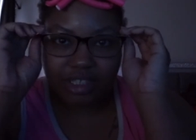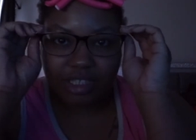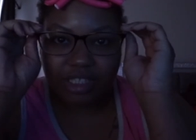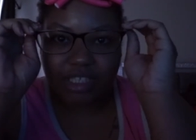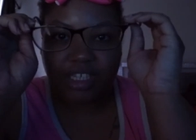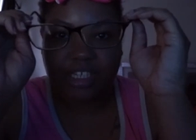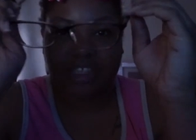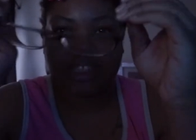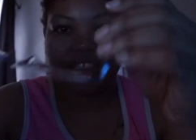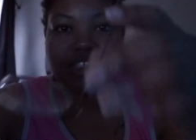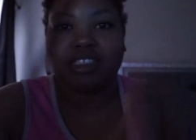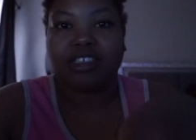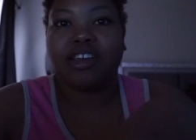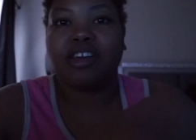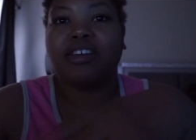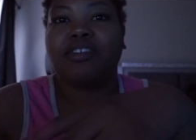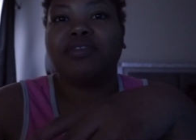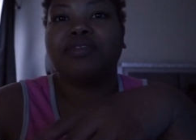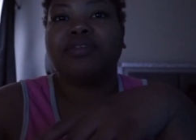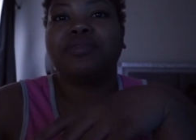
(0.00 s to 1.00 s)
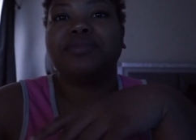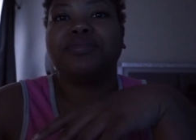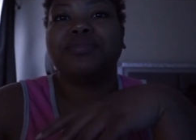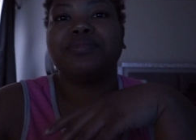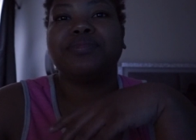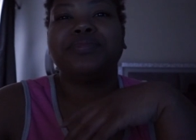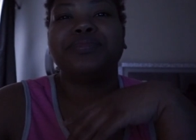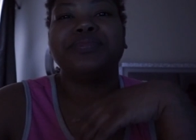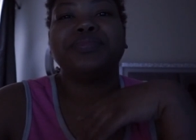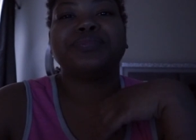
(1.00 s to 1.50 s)
Let me take these off.
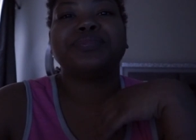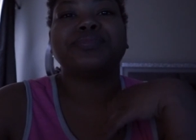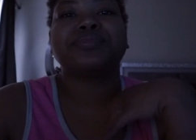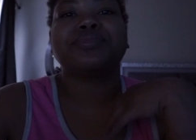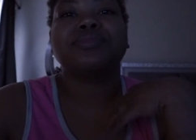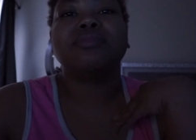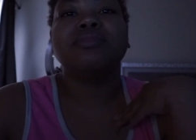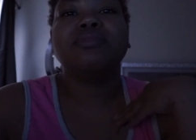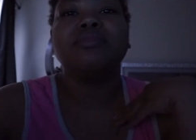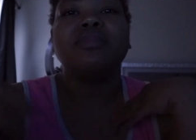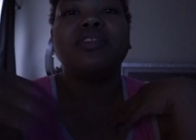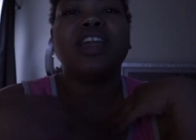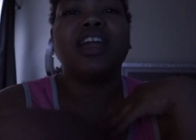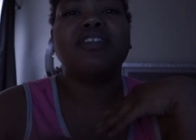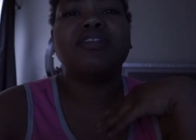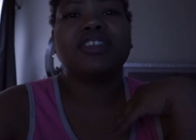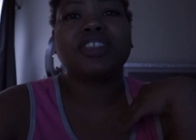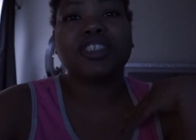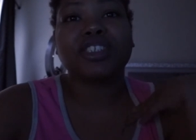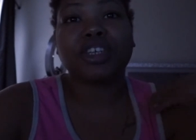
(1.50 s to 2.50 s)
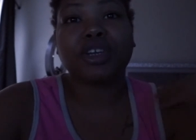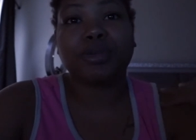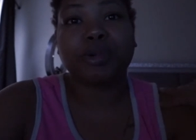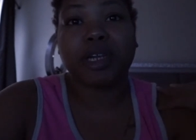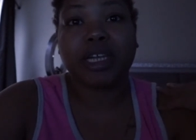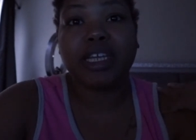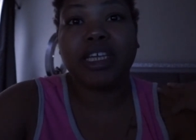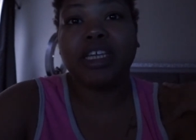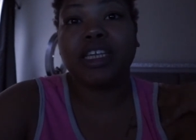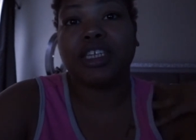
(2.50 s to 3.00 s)
I have to start
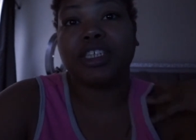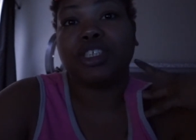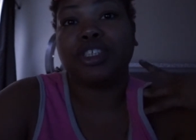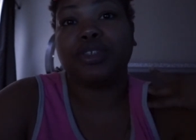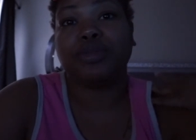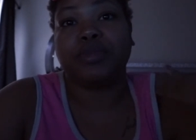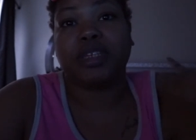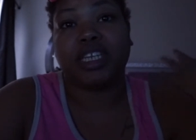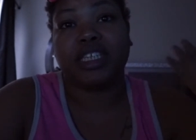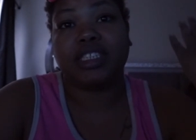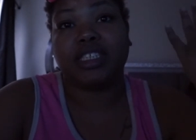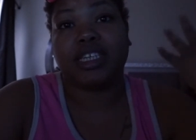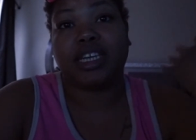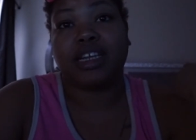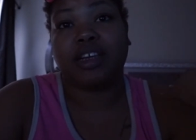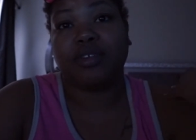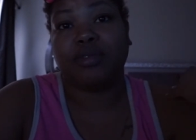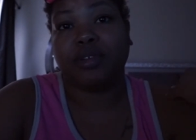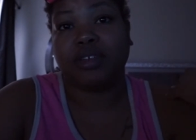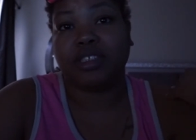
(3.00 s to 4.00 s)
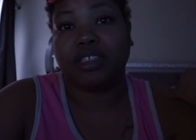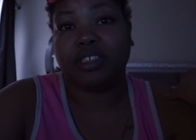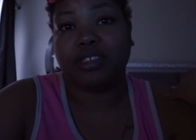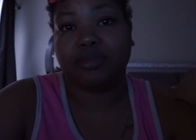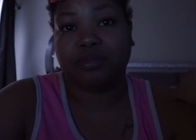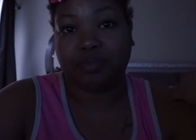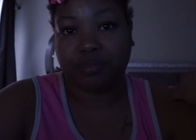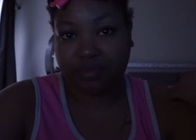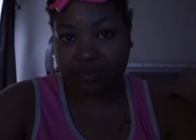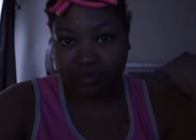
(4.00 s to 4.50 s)
working in two minutes and I don't want to.